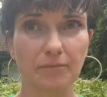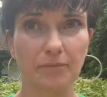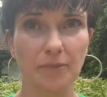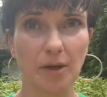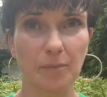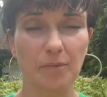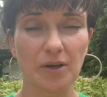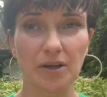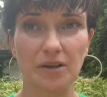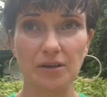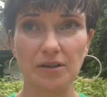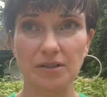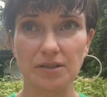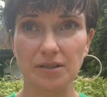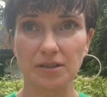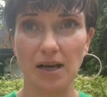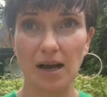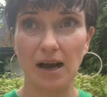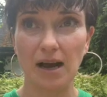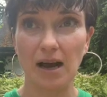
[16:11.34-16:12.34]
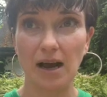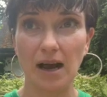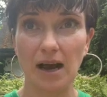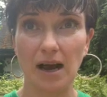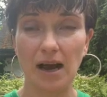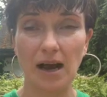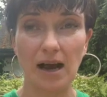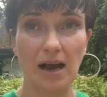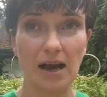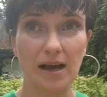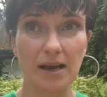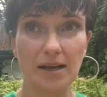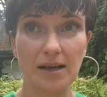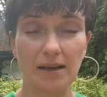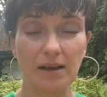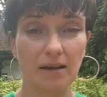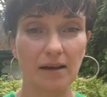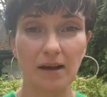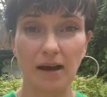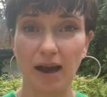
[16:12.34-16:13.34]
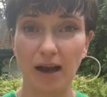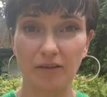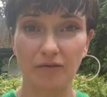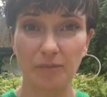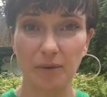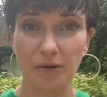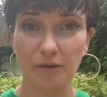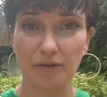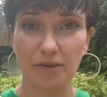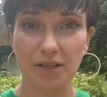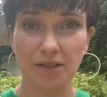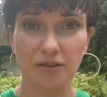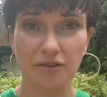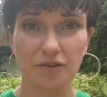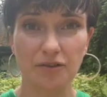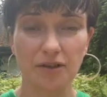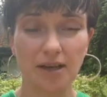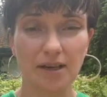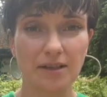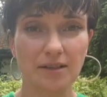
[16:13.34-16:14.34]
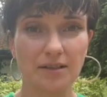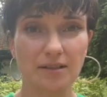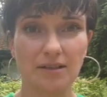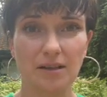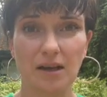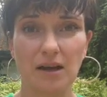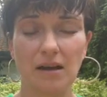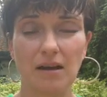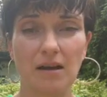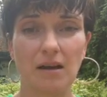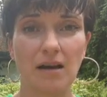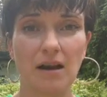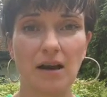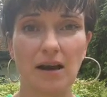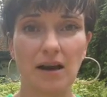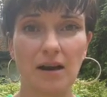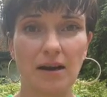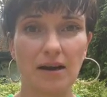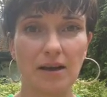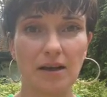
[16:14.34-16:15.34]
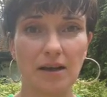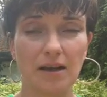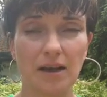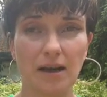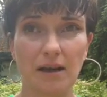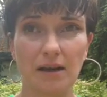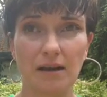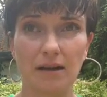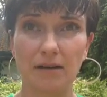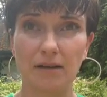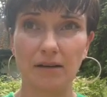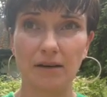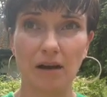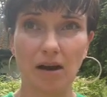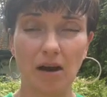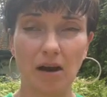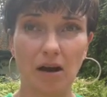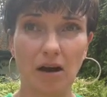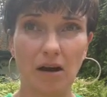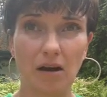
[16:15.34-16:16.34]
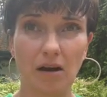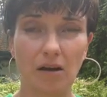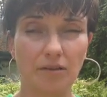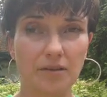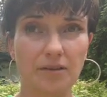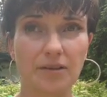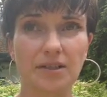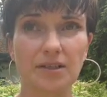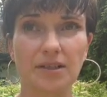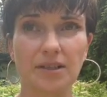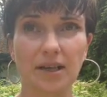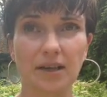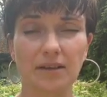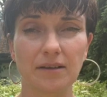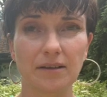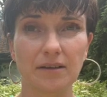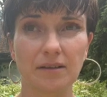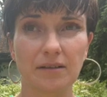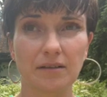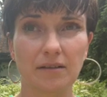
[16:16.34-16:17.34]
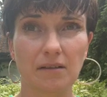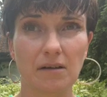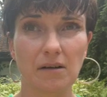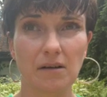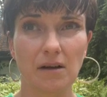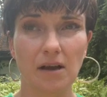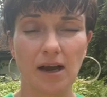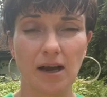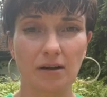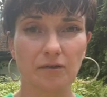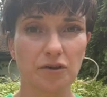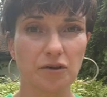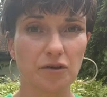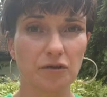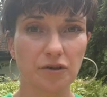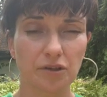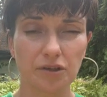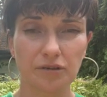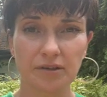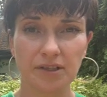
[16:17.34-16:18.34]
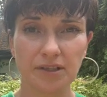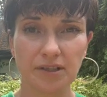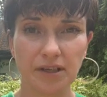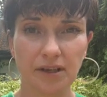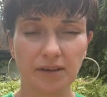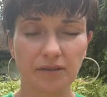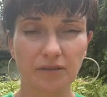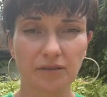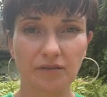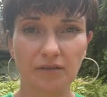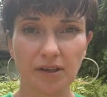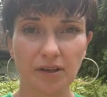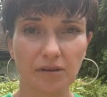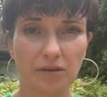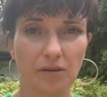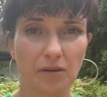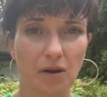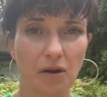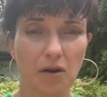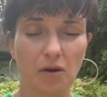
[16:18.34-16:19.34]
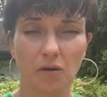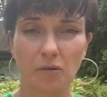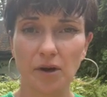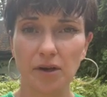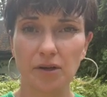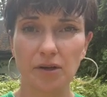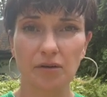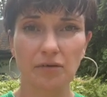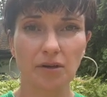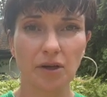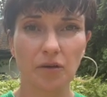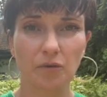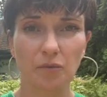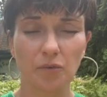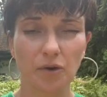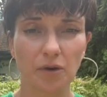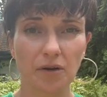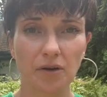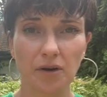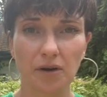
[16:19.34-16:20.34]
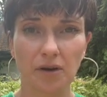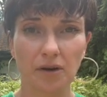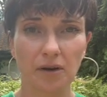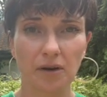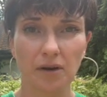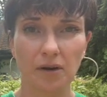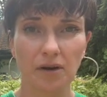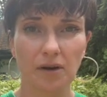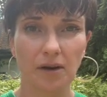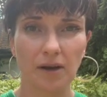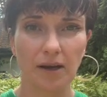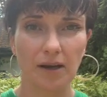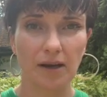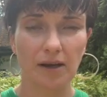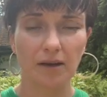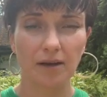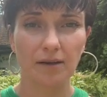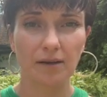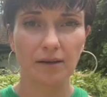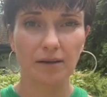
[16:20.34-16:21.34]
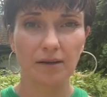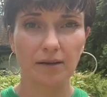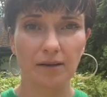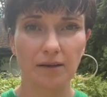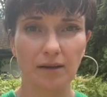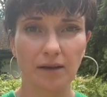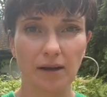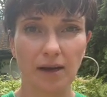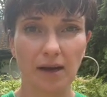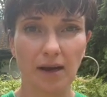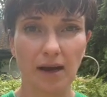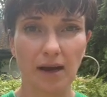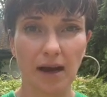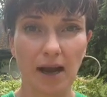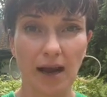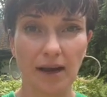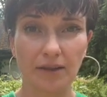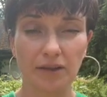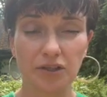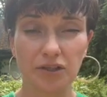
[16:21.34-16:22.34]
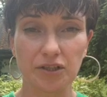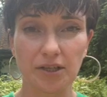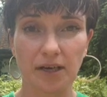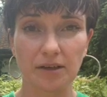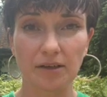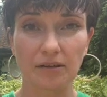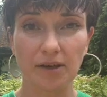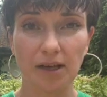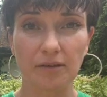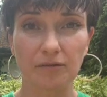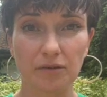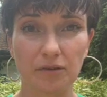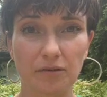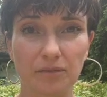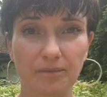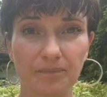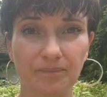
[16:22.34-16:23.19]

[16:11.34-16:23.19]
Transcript: because I have both these traits. I understand how torturous it can feel when you don't work at the shadow level